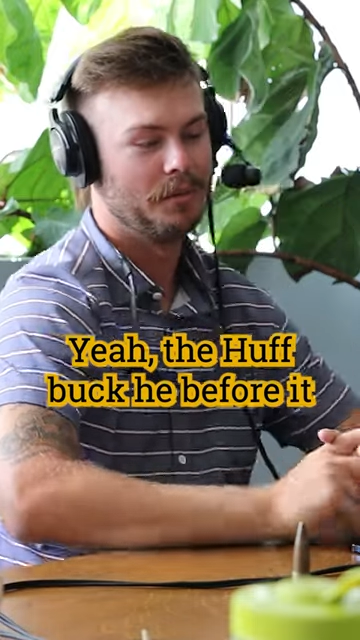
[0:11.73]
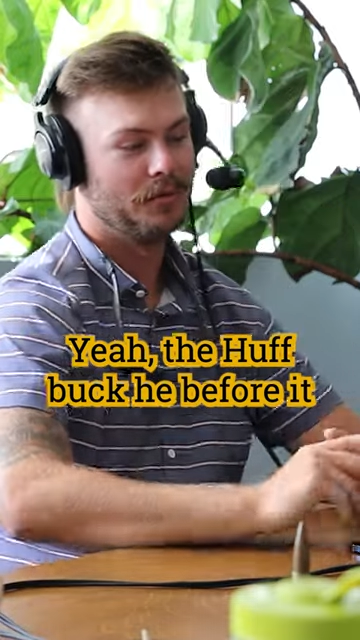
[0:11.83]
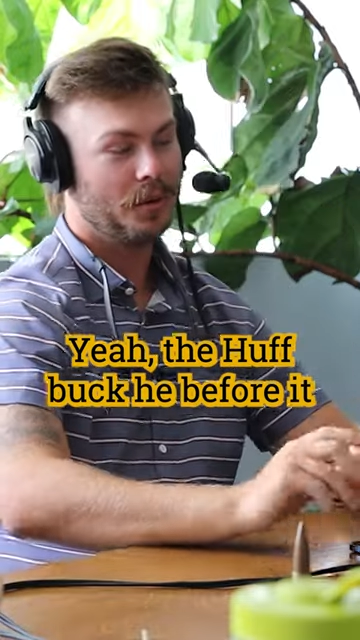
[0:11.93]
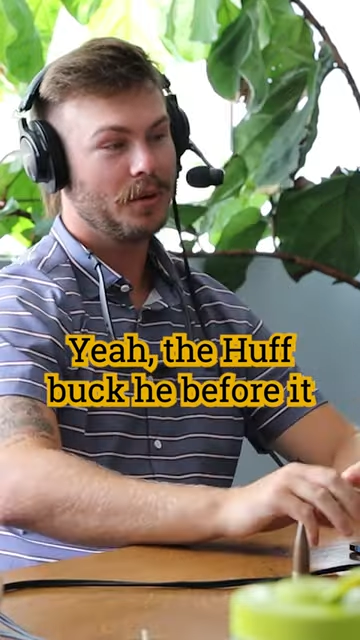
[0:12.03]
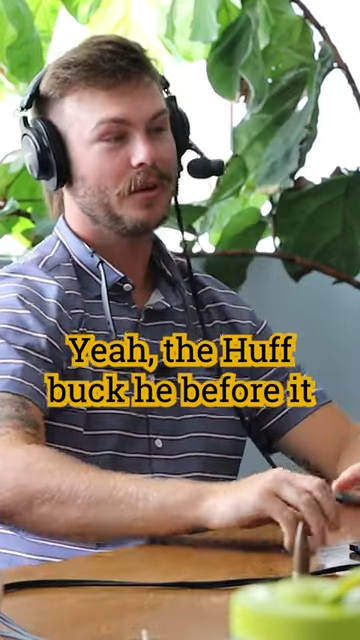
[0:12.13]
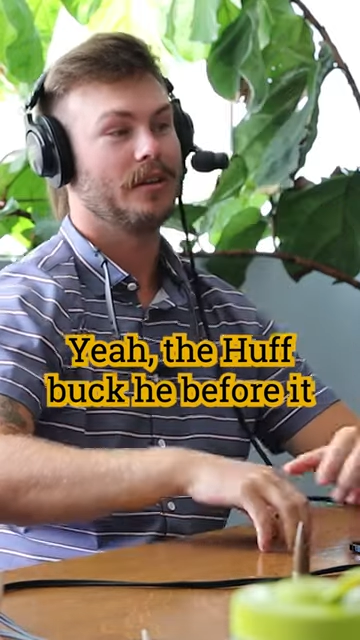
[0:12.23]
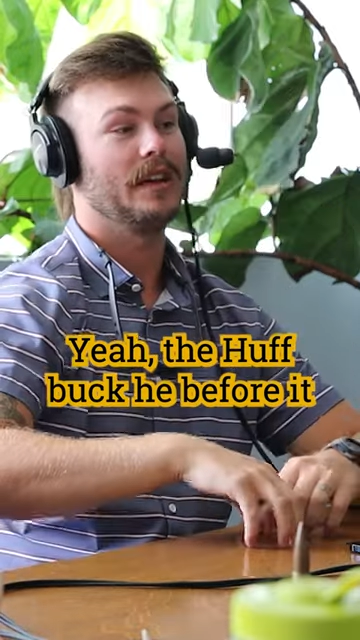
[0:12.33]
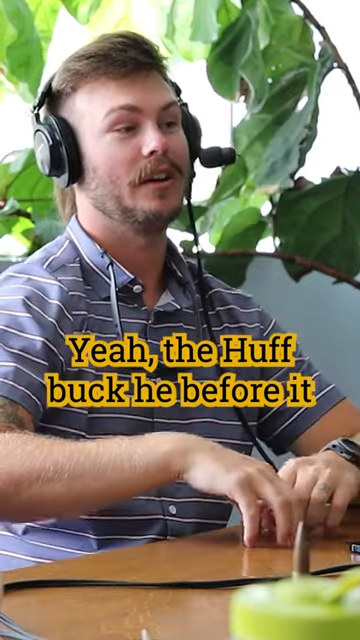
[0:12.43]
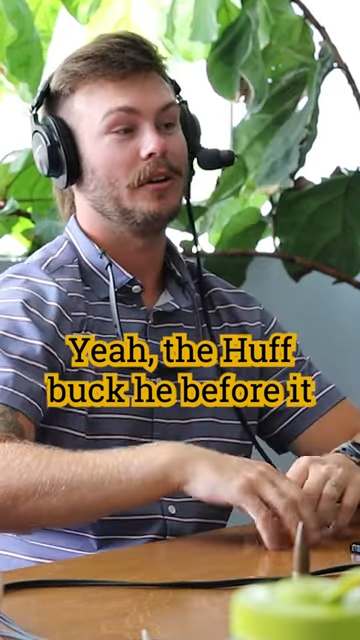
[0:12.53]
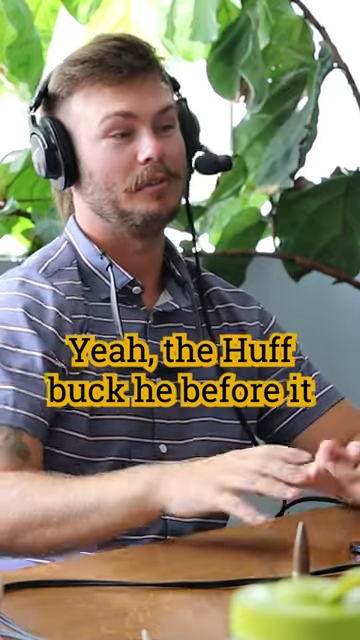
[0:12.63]
before
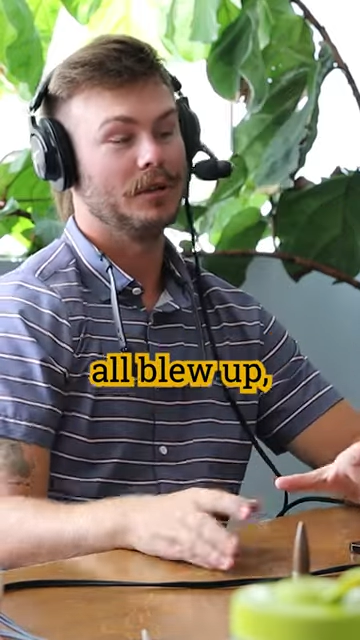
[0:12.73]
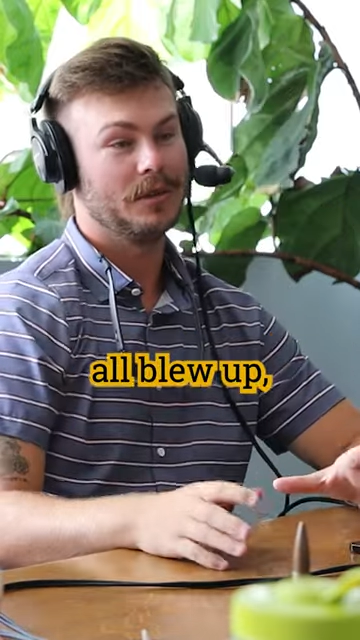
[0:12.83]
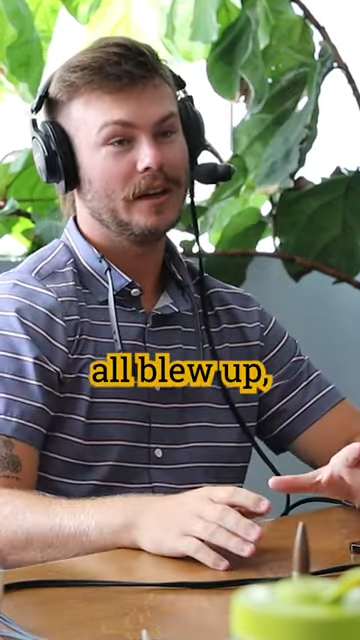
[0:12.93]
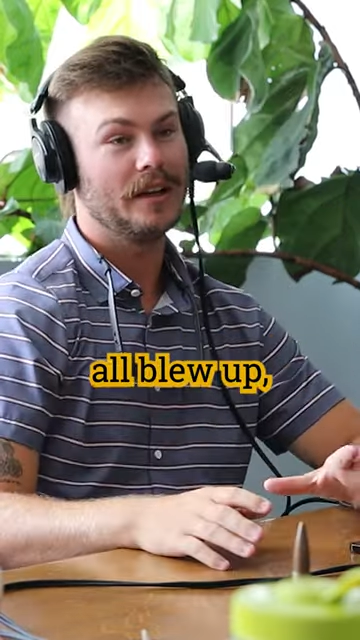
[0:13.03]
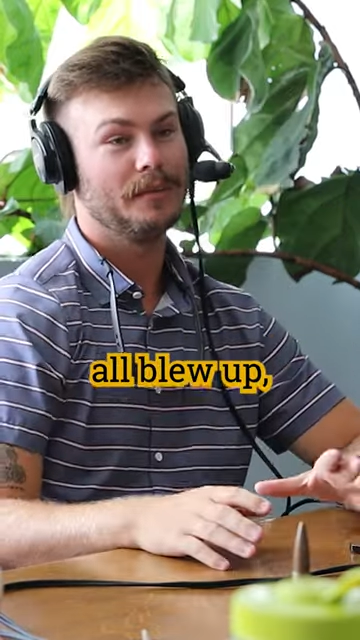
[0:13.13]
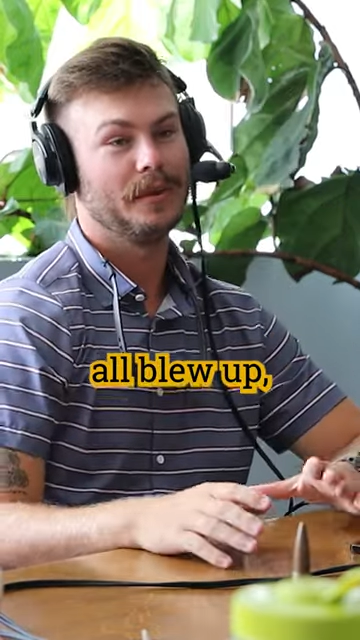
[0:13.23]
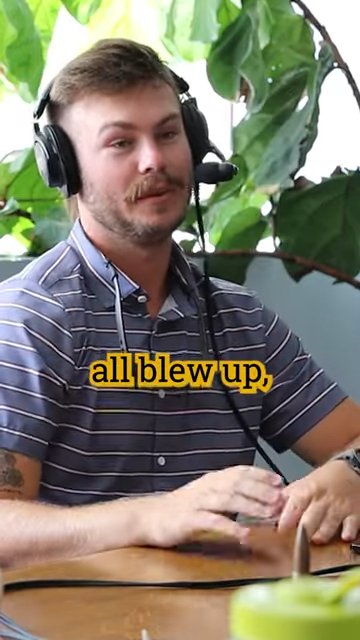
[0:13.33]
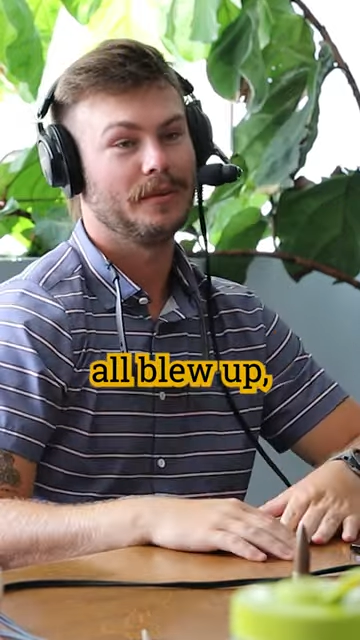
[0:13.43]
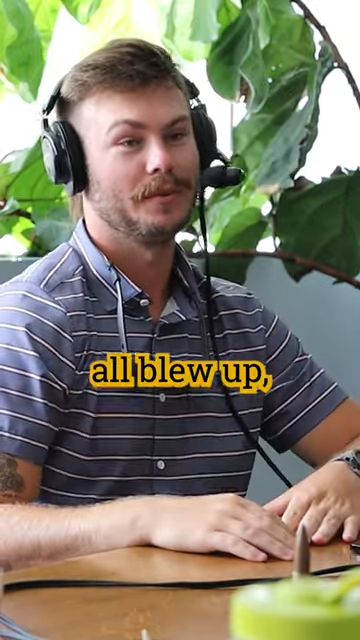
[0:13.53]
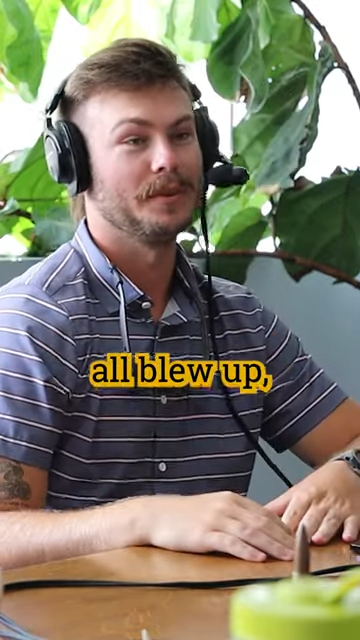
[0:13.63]
it all blew up
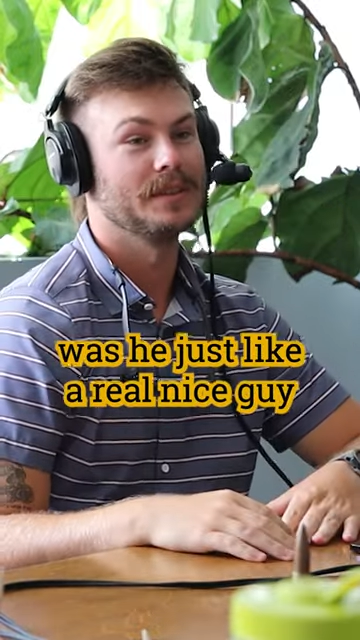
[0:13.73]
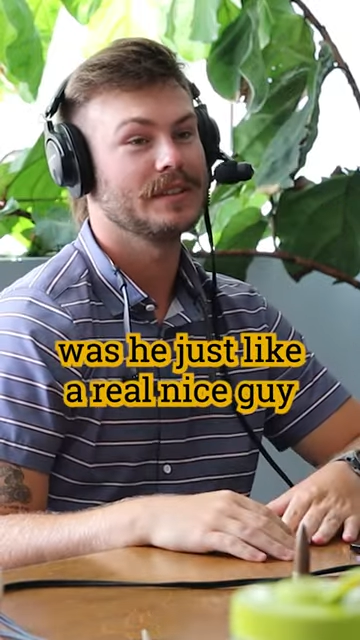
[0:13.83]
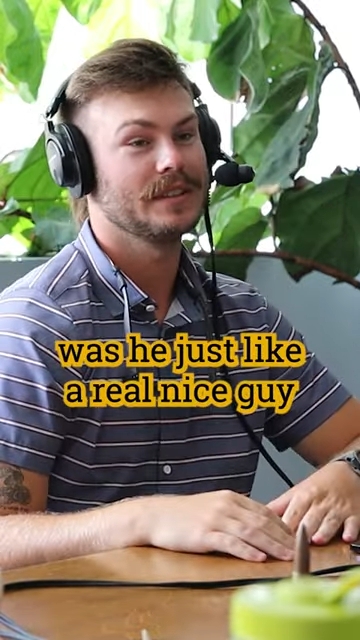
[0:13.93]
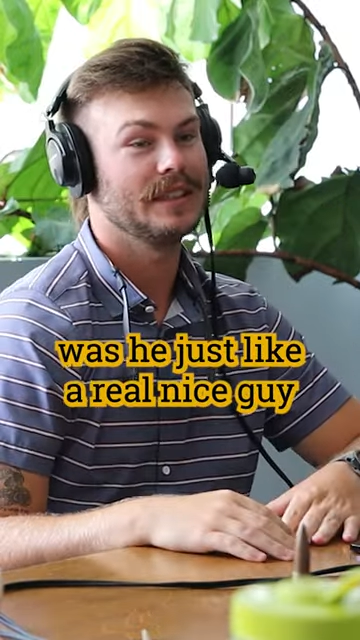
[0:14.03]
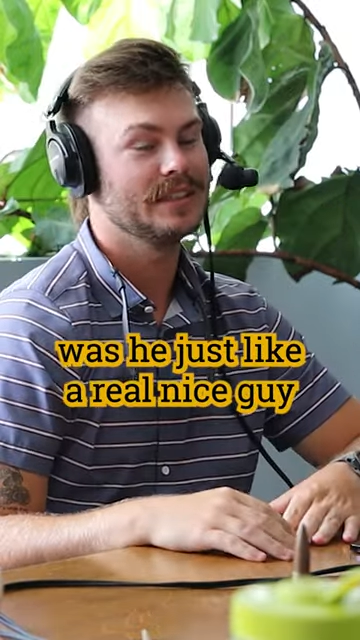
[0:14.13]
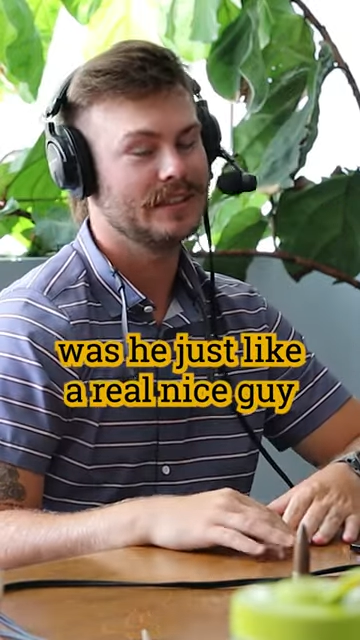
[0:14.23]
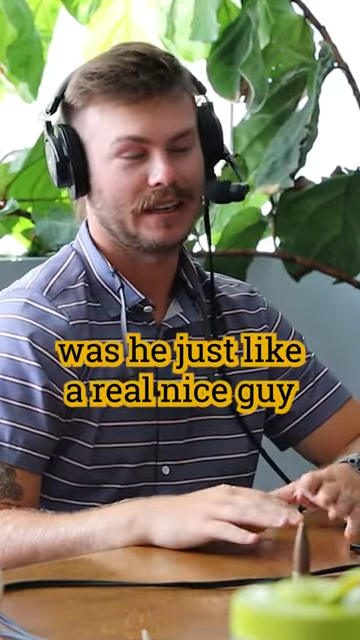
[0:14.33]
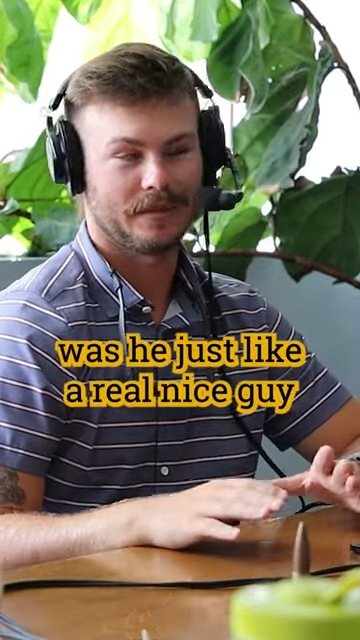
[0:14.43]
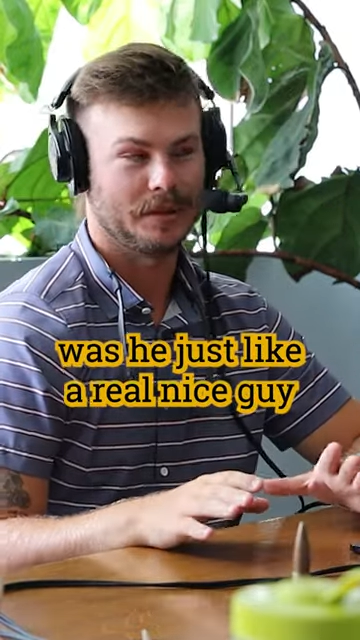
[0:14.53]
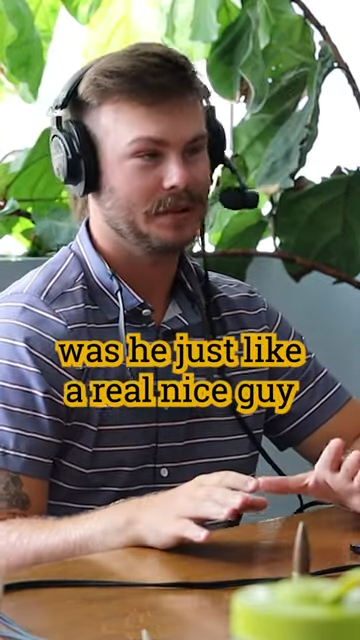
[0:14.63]
was he's just
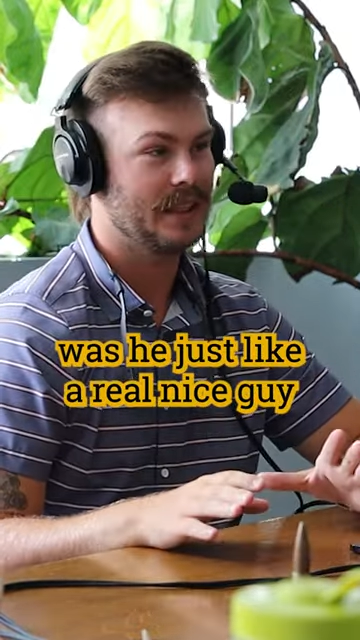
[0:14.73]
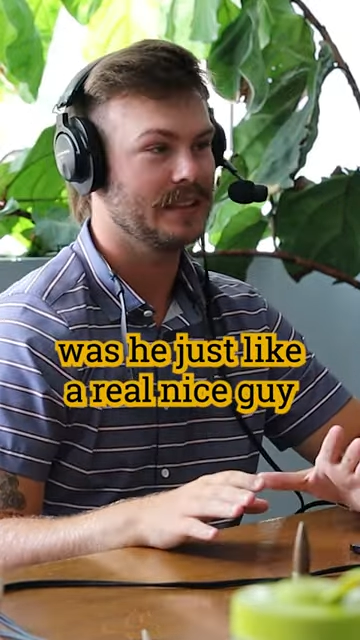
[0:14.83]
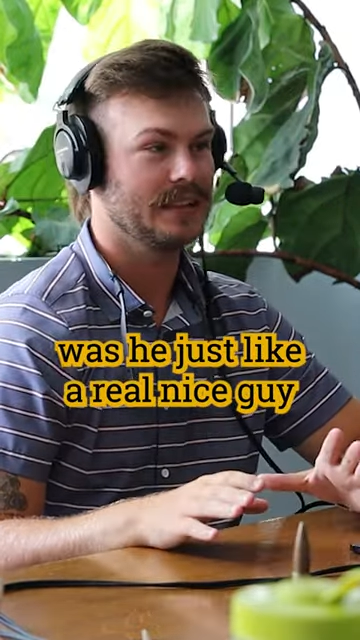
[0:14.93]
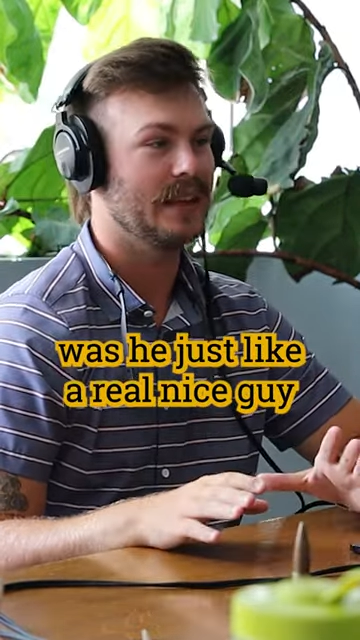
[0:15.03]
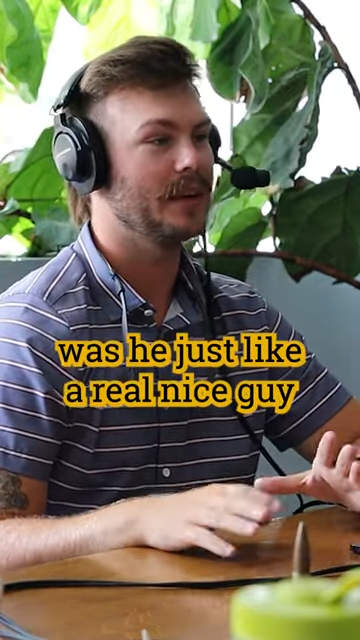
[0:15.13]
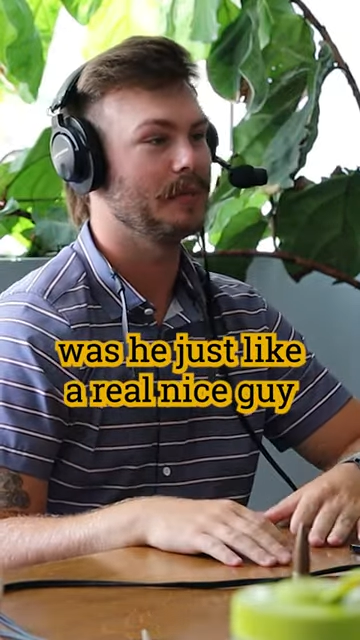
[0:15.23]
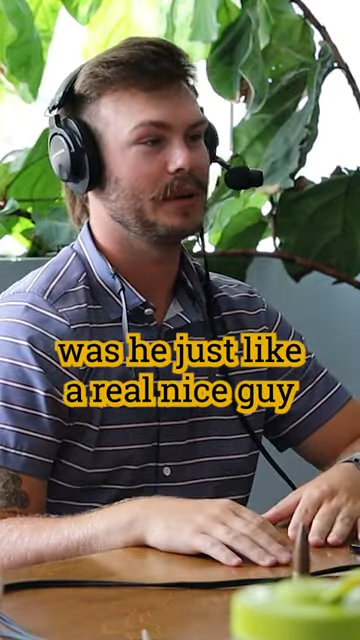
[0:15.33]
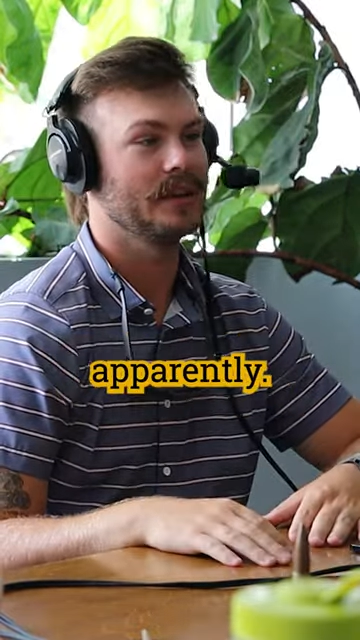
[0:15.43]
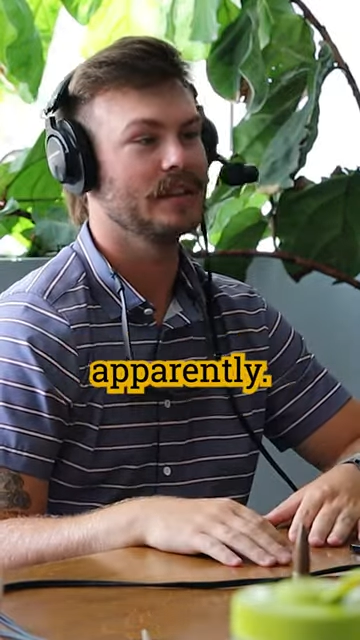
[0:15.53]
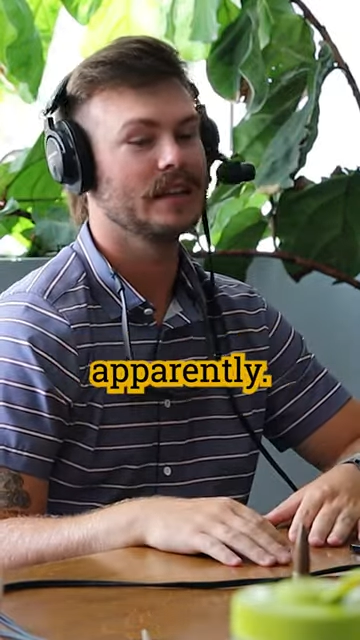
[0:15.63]
like a real nice guy
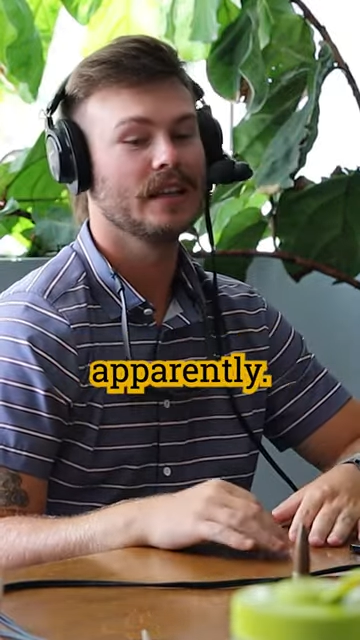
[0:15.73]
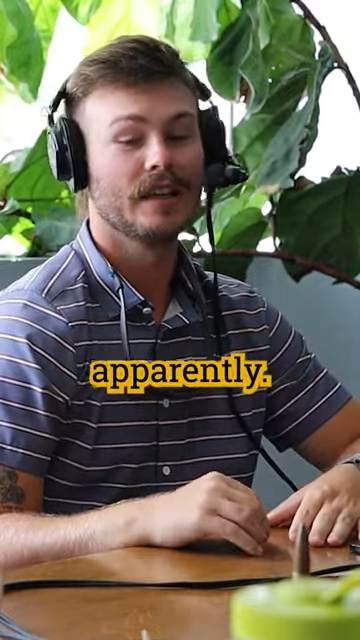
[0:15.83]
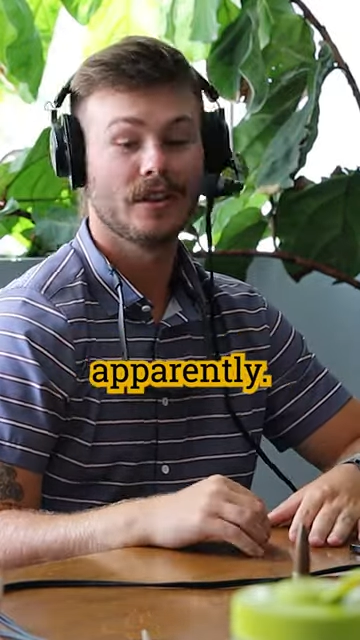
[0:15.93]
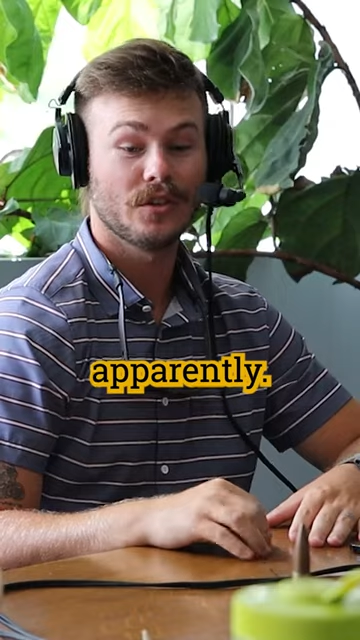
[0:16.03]
apparently.